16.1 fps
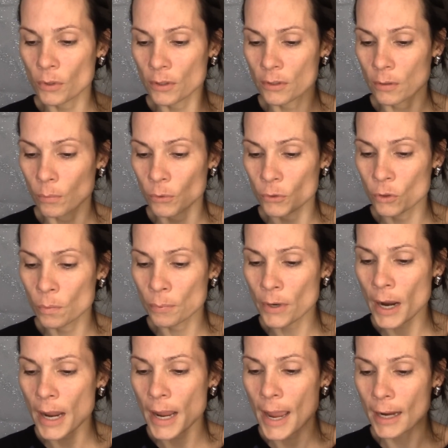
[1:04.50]
with a simple
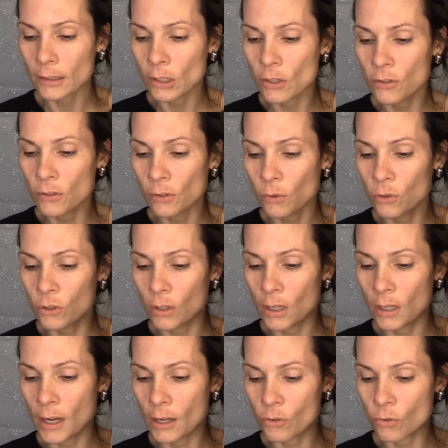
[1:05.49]
spray, acne solution,
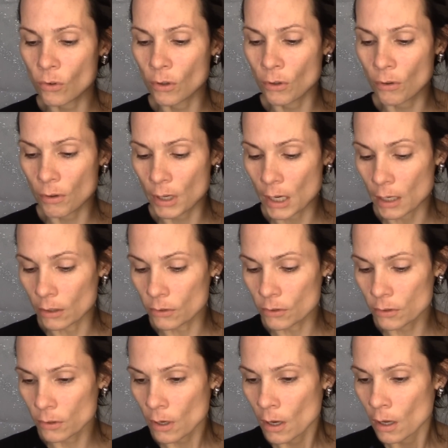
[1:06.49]
and natural
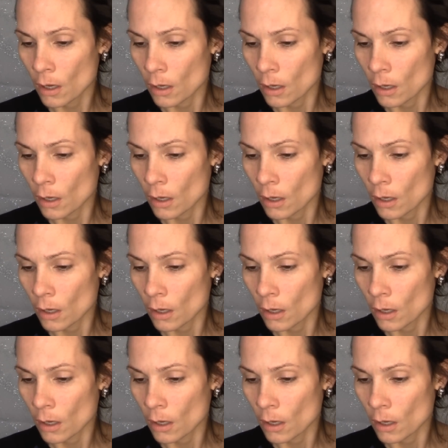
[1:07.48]
ingredients.